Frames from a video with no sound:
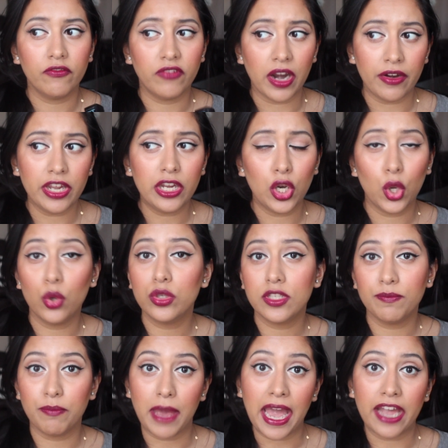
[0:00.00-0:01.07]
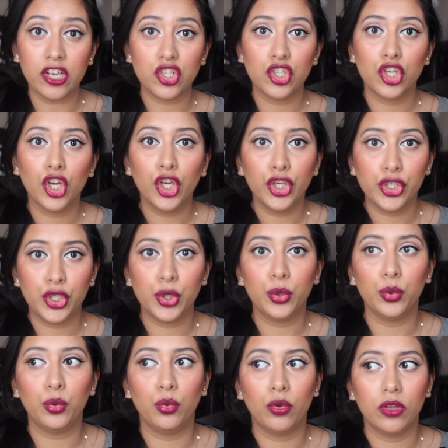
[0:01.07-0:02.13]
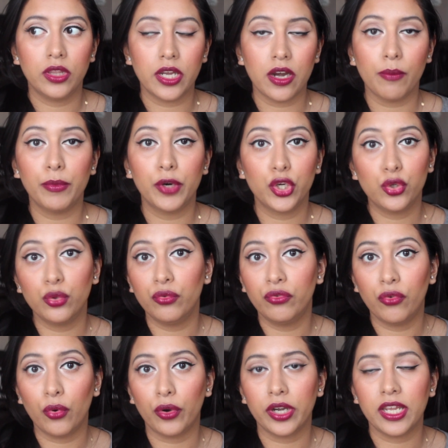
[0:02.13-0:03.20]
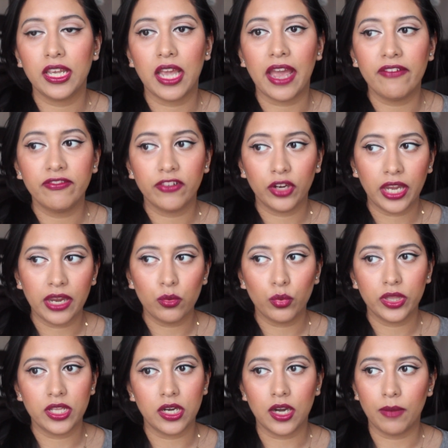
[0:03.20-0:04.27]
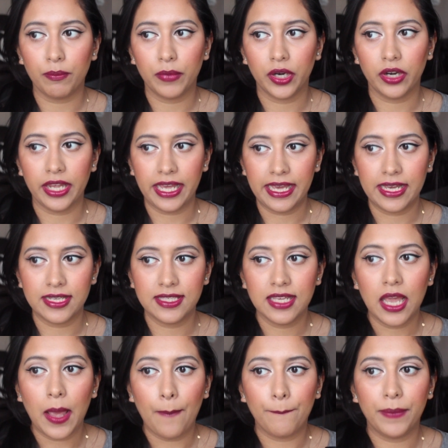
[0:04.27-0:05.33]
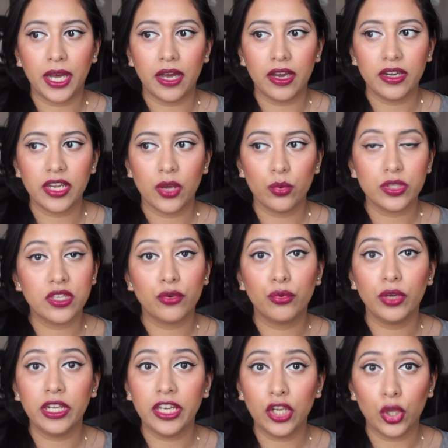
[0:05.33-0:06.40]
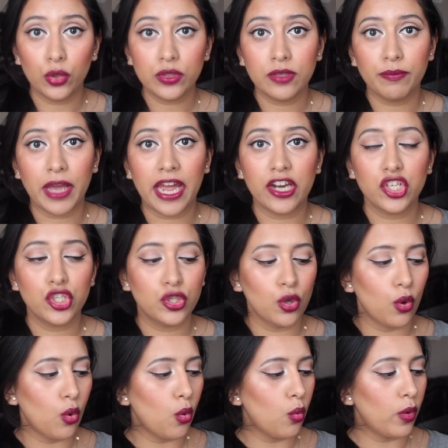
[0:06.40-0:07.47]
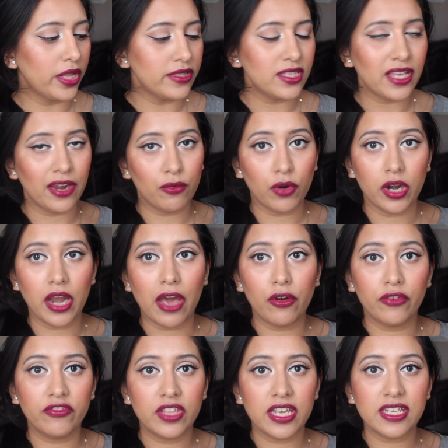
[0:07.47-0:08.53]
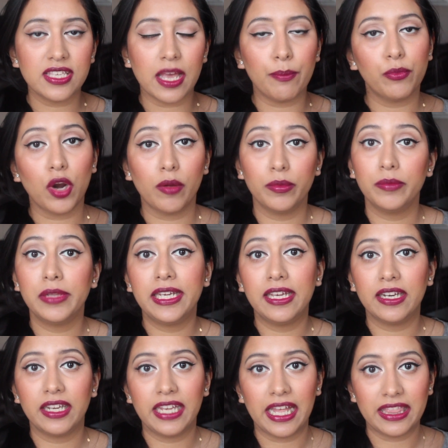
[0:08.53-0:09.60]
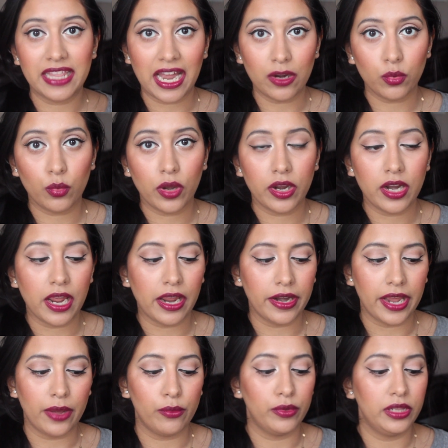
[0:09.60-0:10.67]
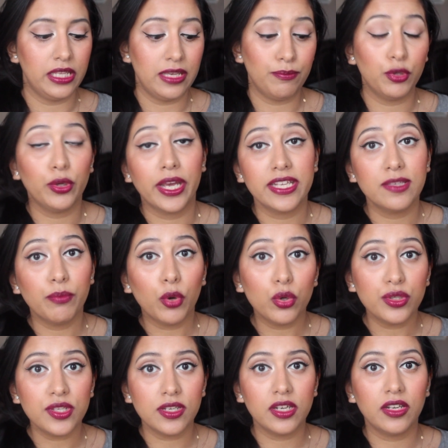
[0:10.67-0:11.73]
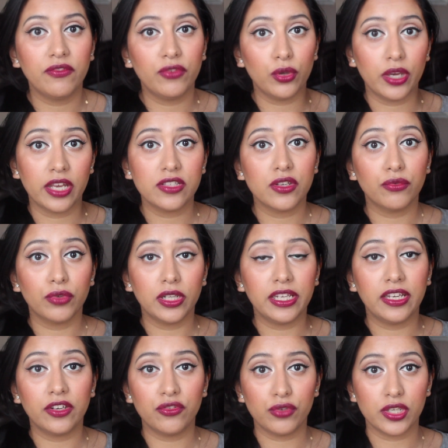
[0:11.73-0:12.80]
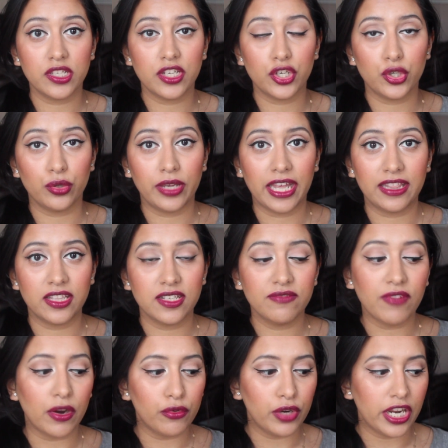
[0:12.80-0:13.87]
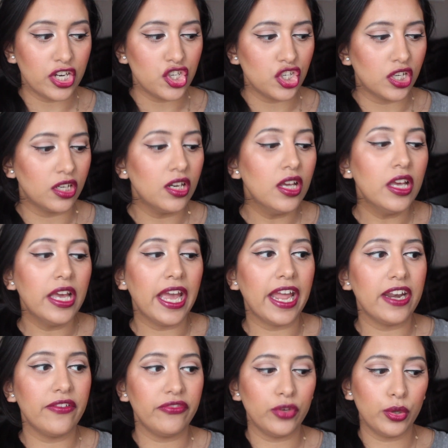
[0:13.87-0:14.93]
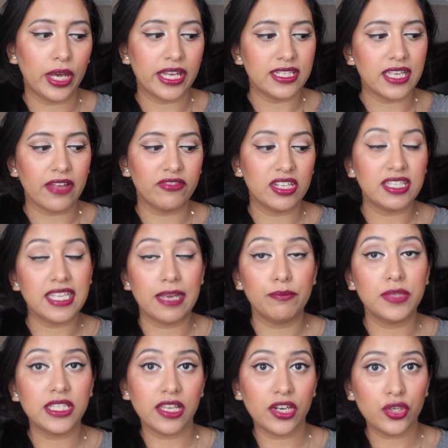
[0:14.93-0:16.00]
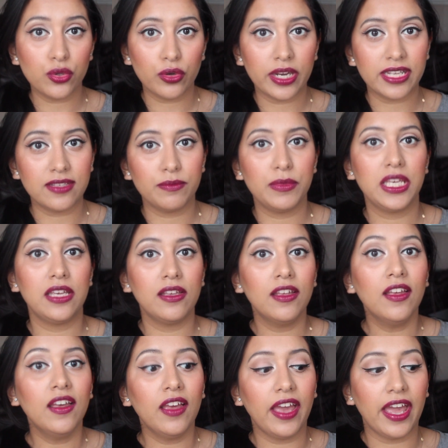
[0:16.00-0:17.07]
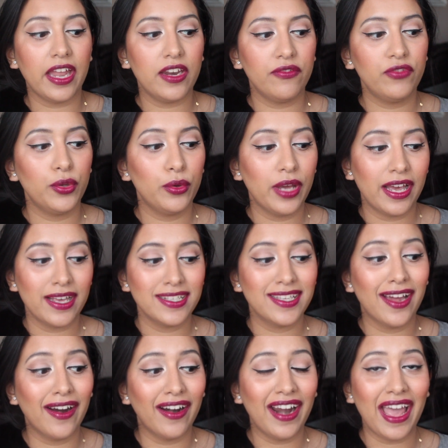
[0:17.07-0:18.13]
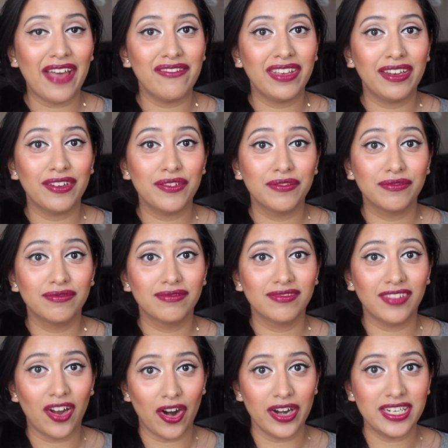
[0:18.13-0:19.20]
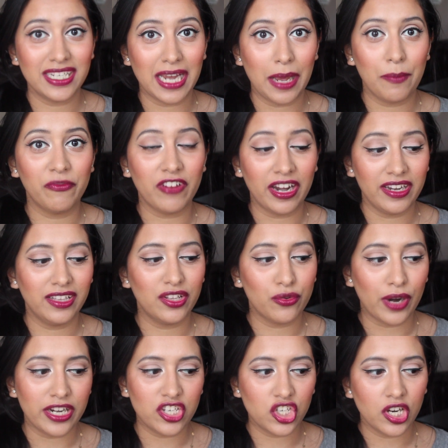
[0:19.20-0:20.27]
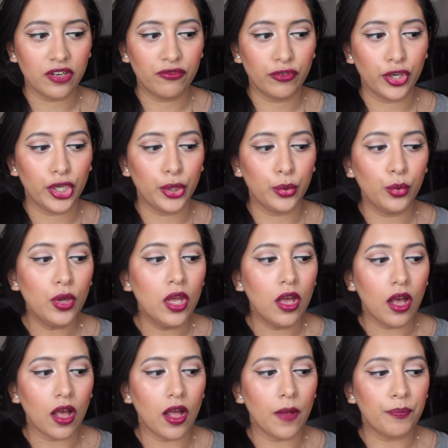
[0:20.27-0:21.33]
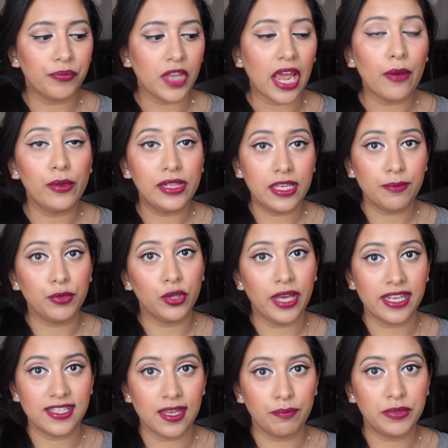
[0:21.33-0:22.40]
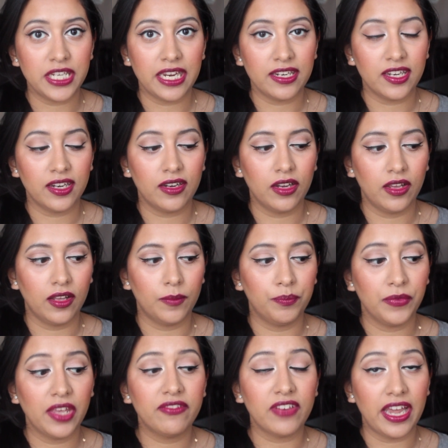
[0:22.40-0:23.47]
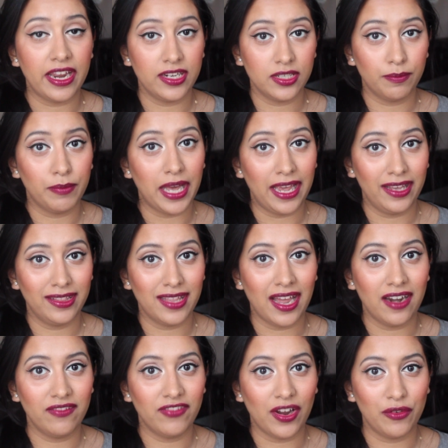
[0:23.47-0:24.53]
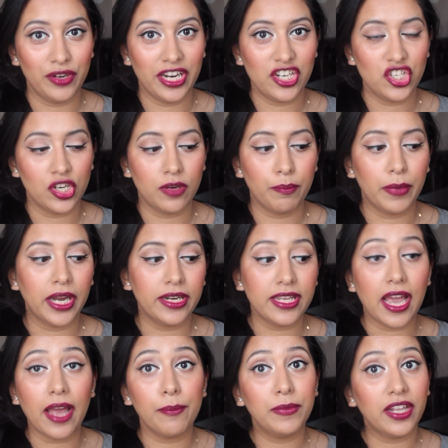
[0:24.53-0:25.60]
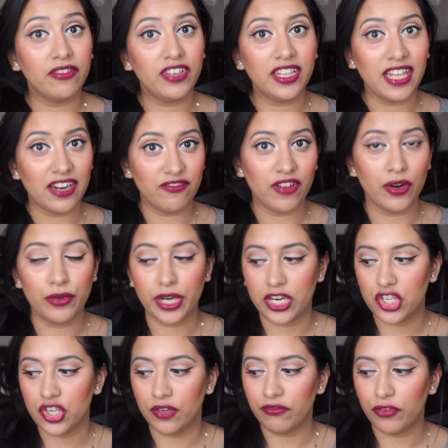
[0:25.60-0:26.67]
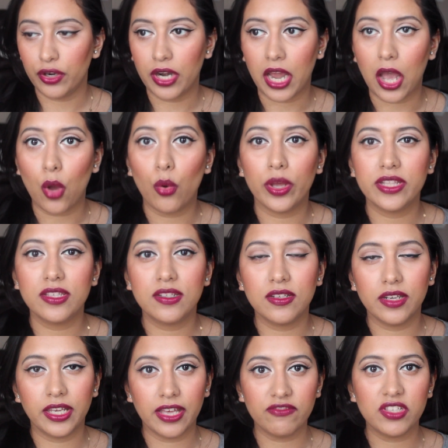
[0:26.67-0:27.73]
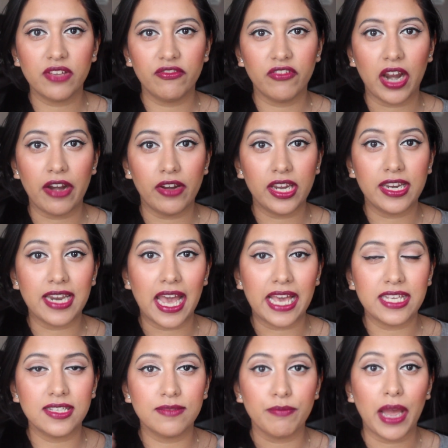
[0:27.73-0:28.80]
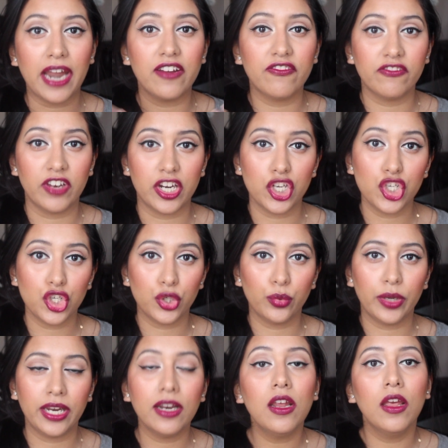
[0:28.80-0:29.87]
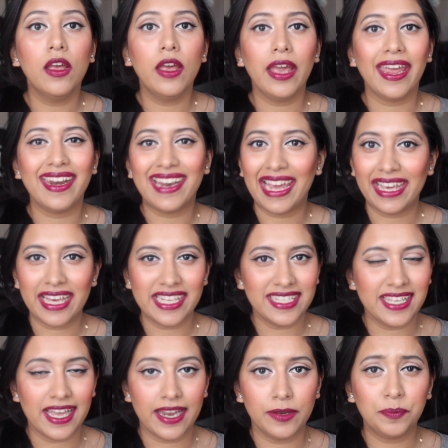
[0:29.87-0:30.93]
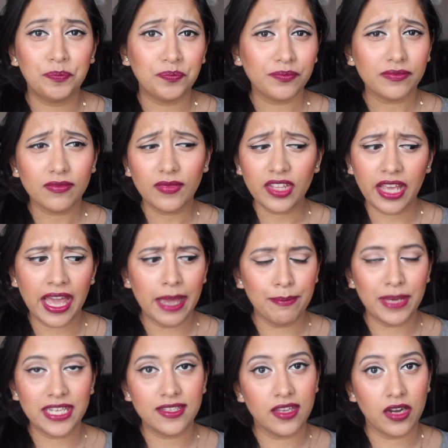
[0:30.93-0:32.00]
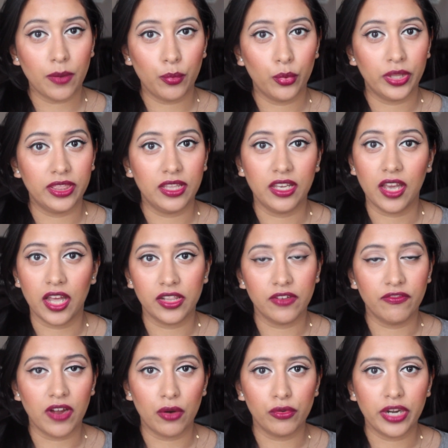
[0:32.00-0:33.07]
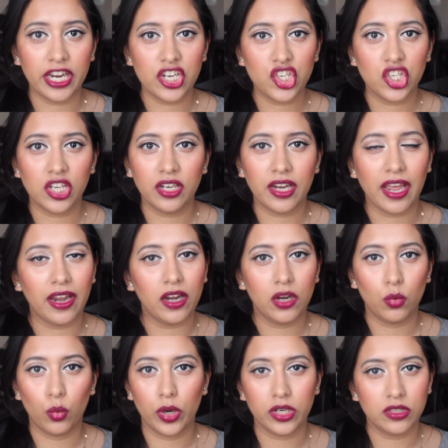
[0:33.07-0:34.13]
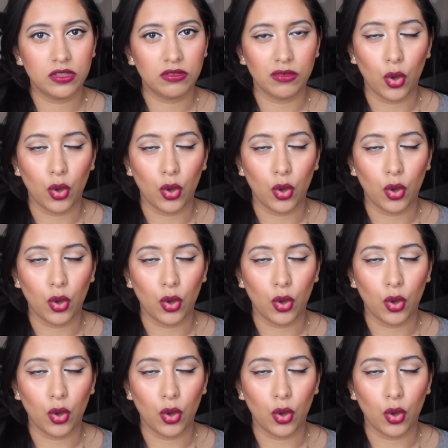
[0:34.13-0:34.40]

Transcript: very close match to the number 240. I forget what the number is, but it was a really close match. So once I run out of this, I'm probably gonna get that one, and I will keep you guys posted if you guys are really interested to get this foundation, and if you guys have the same skin tone as me, and if you guys are having a hard time finding the right shade for you, I will keep you guys updated if I end up buying that foundation. But yeah, I'm loving that foundation for now. It gives a very nice matte finish to it, and like I said, I mix it up with the other foundation and it works